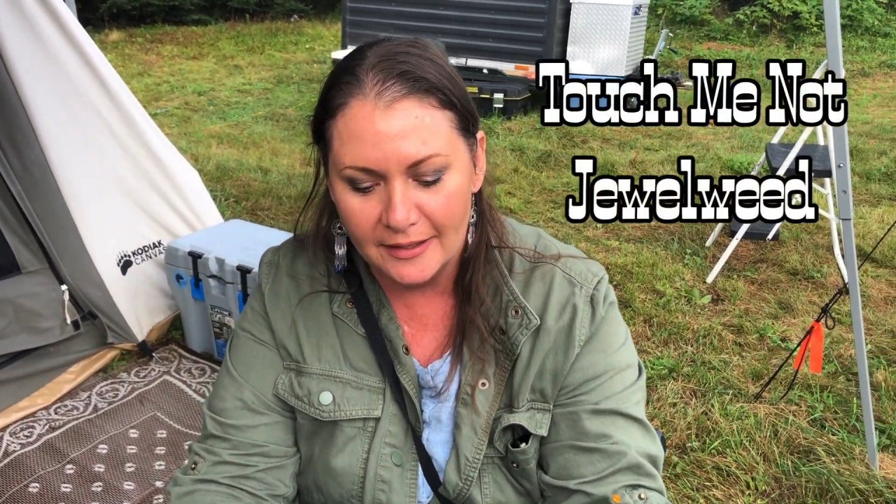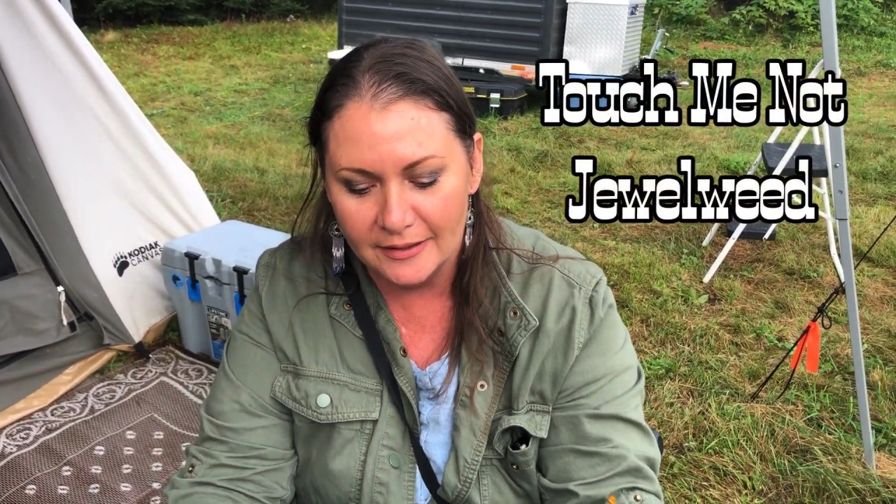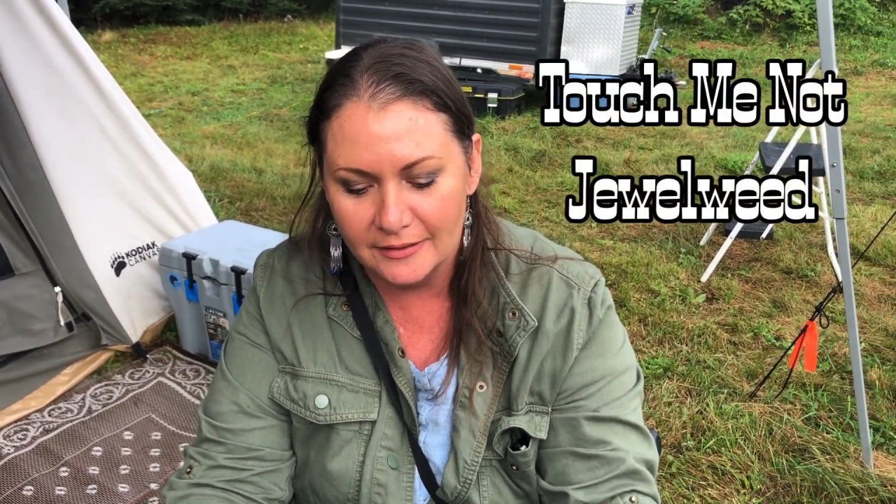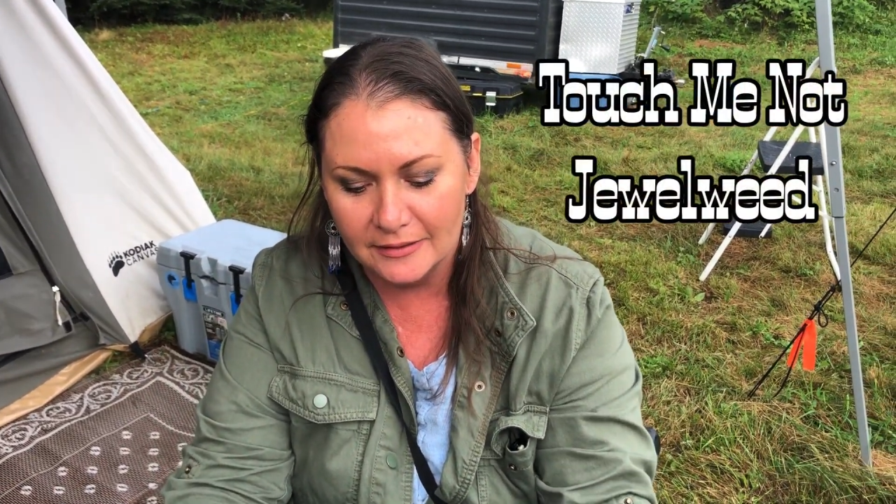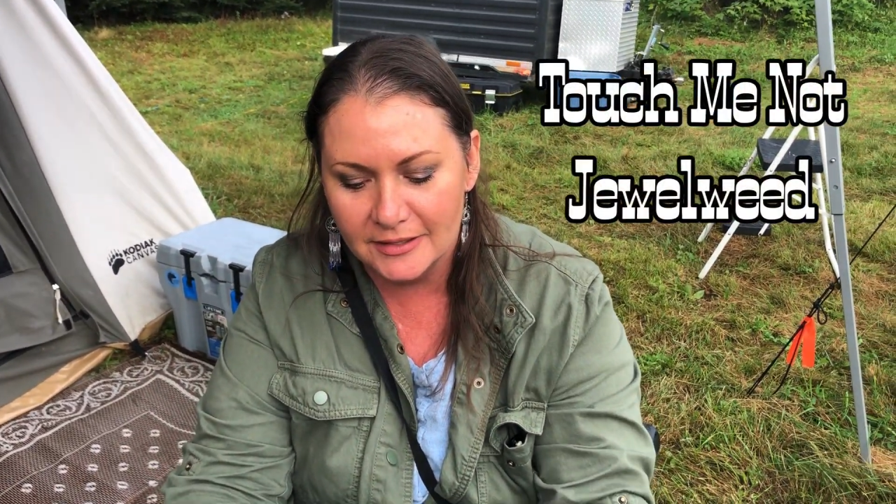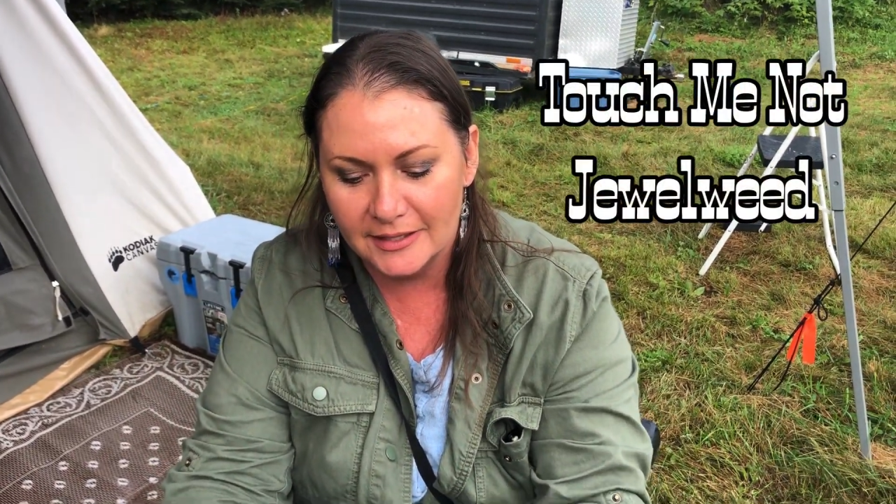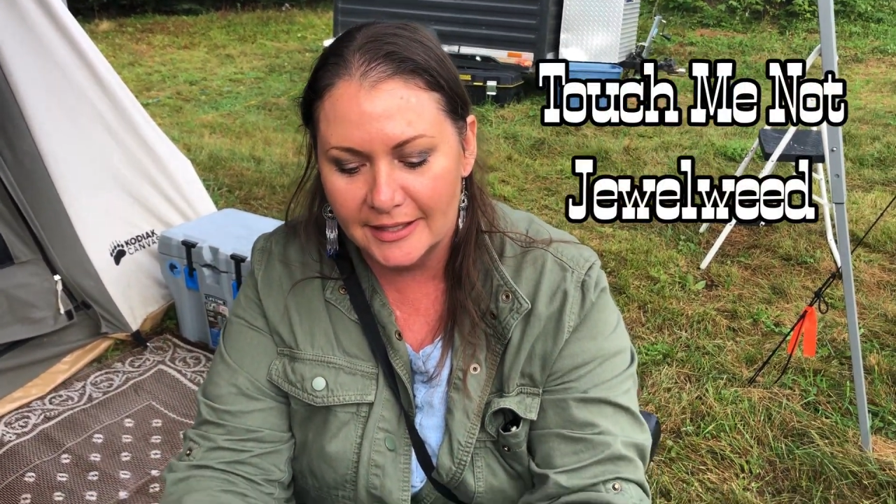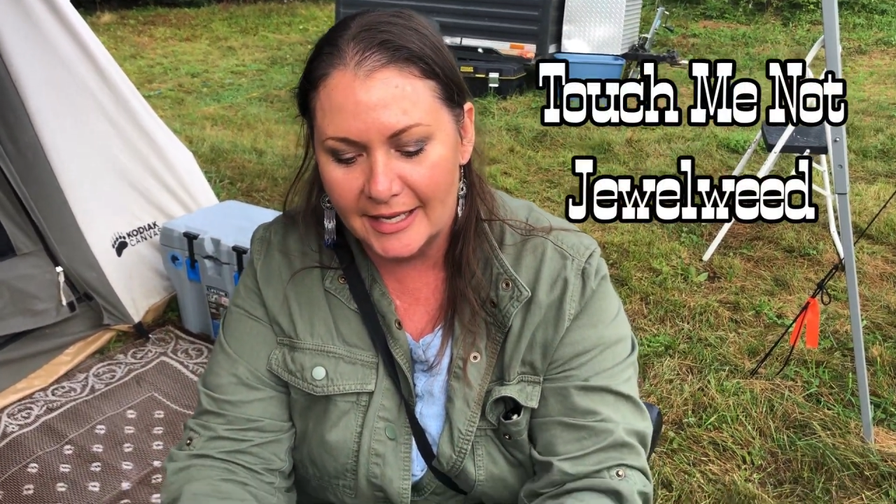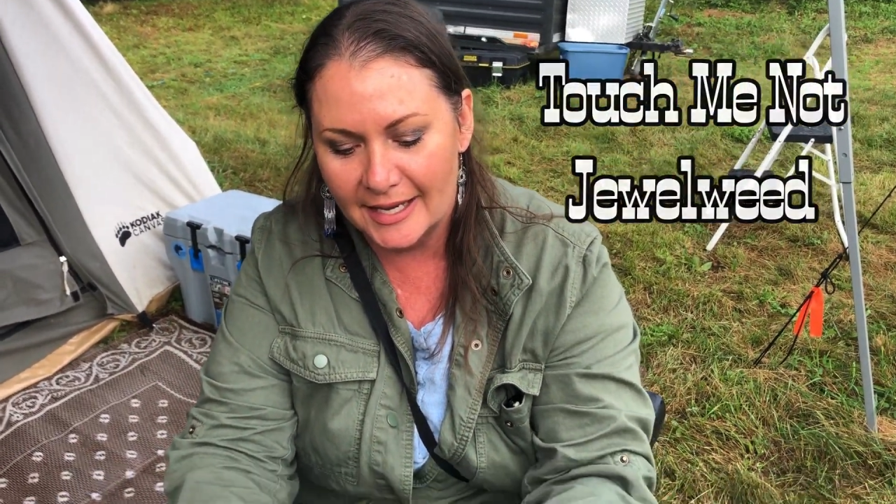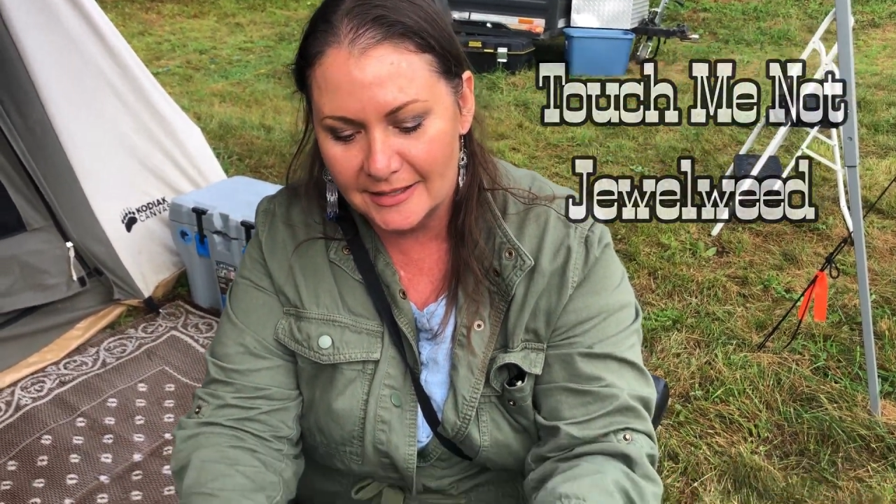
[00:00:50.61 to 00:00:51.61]
it looks like
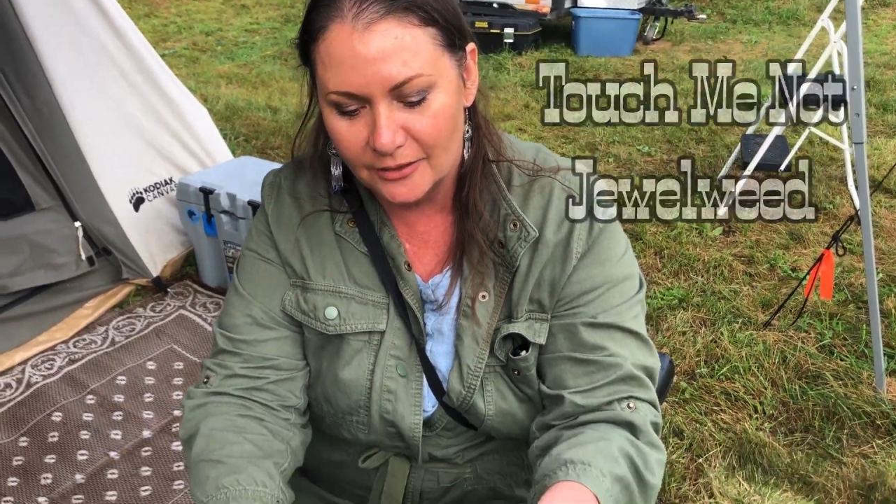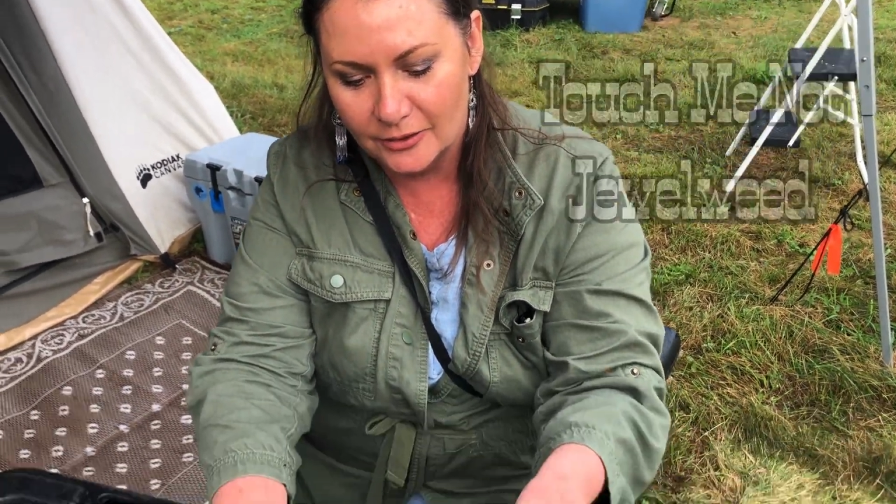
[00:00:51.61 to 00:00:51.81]
it has little